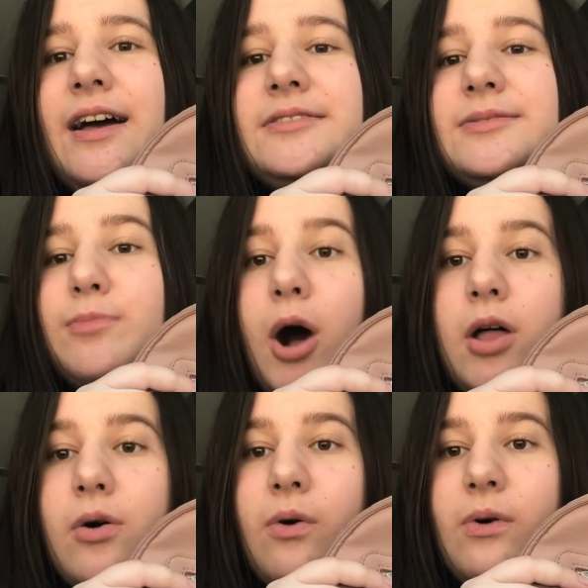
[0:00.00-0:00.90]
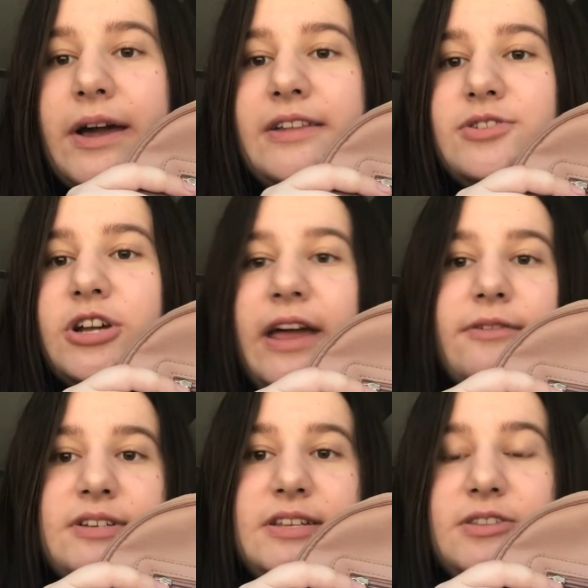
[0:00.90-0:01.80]
small coins or like
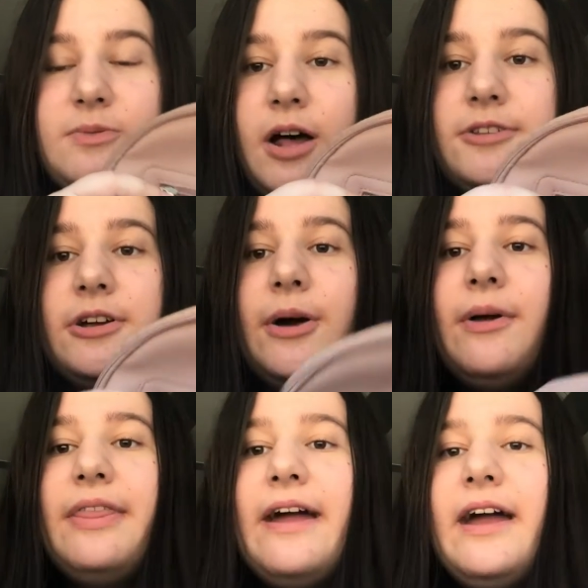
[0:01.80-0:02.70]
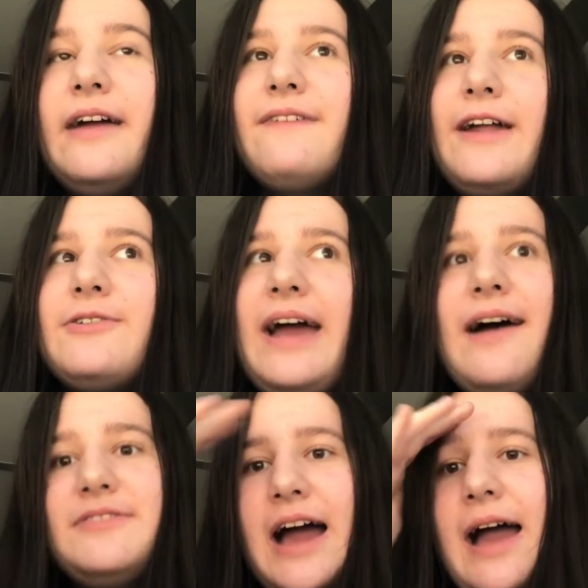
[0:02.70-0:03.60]
receipts will also go in there if I don't
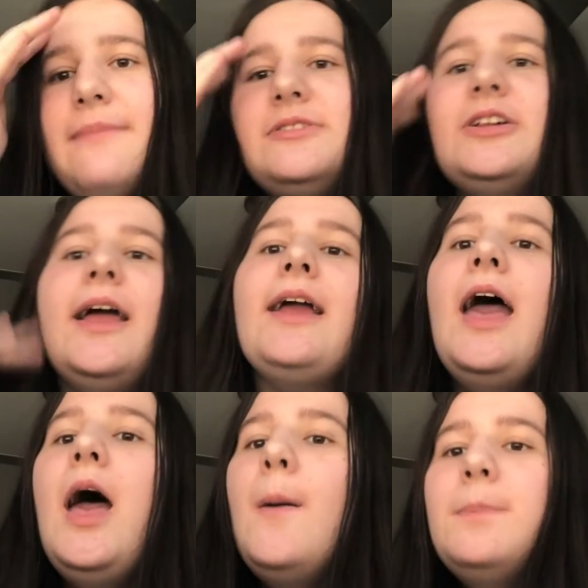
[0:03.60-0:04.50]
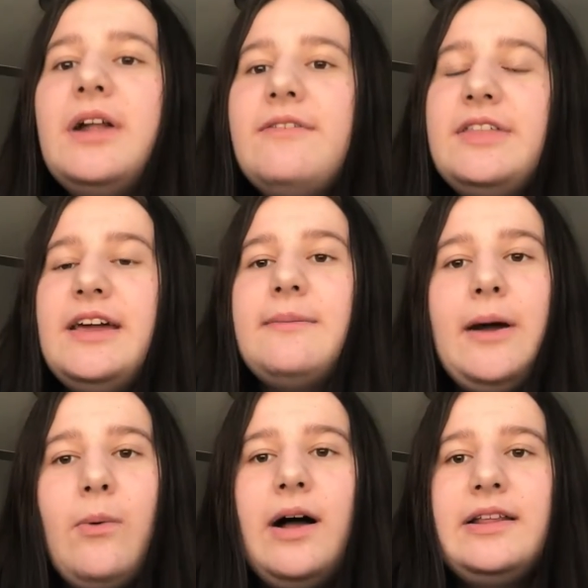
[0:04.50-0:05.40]
have time to like put everything in my
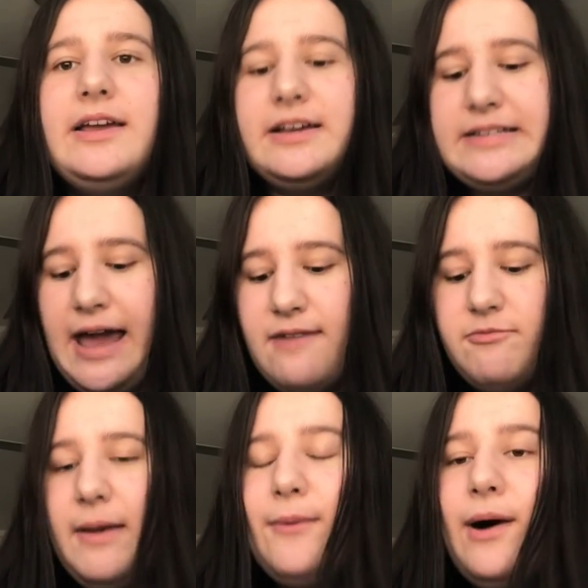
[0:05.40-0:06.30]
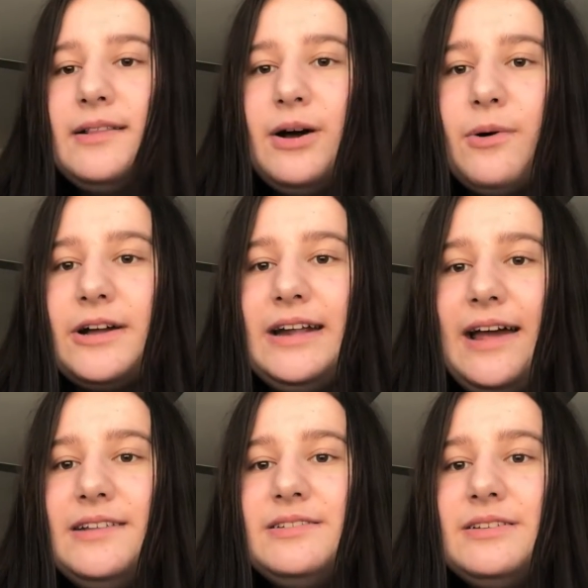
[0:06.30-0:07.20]
wallet because I have my wallet
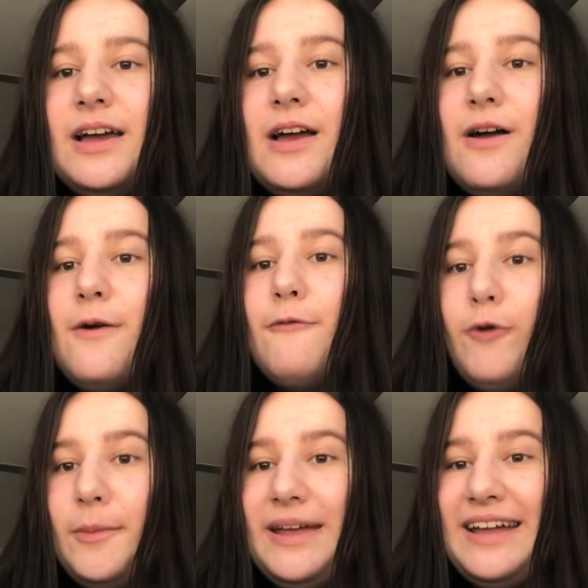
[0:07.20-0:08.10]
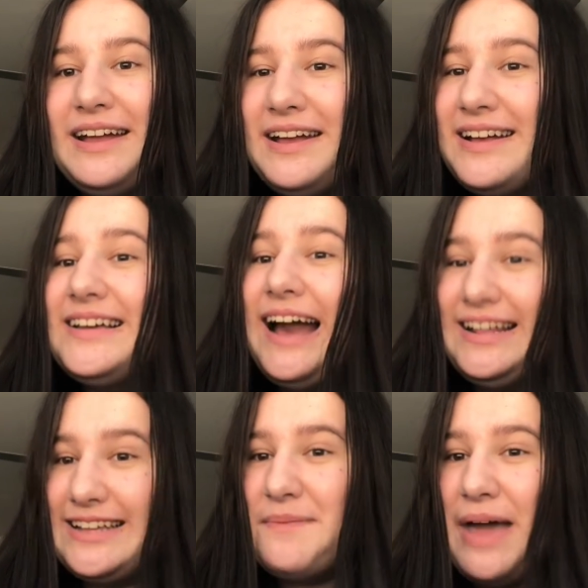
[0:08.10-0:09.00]
organized for me
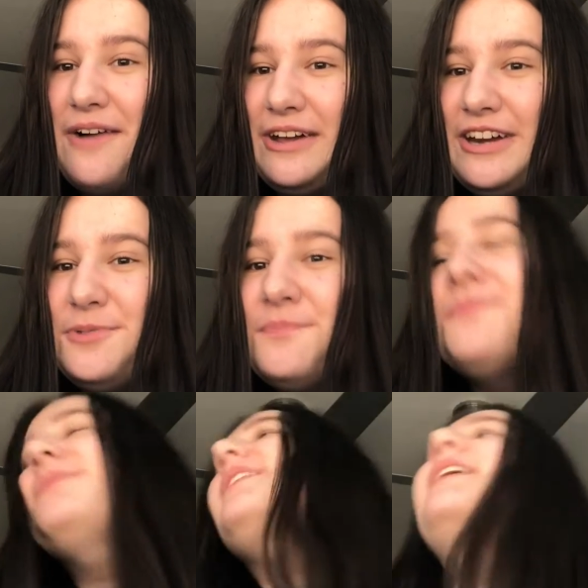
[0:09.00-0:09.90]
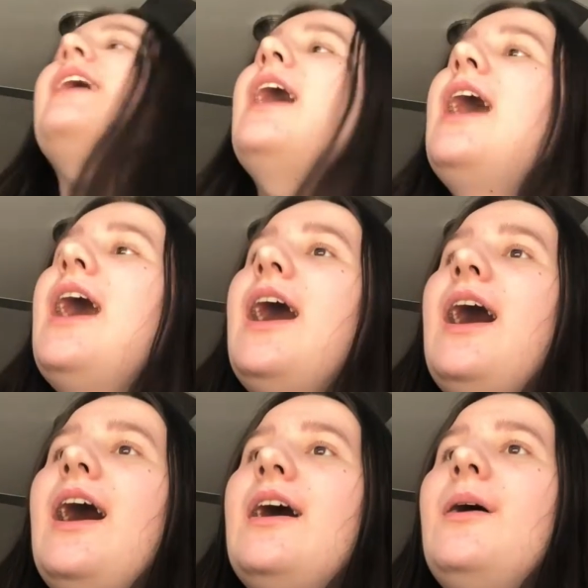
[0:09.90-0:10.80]
because I'm that weird.
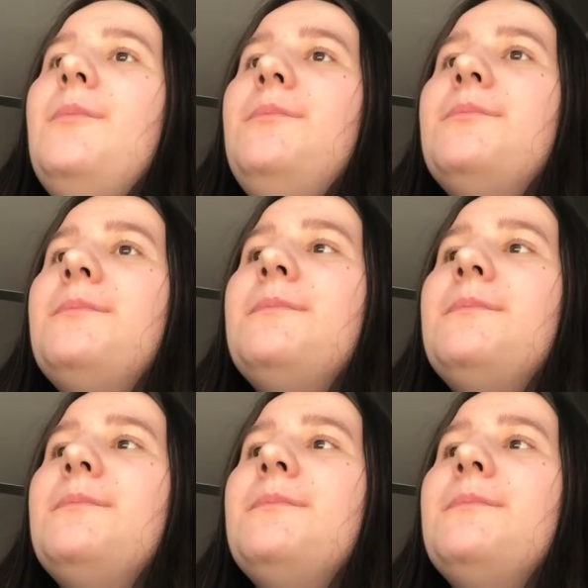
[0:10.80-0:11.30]
Um,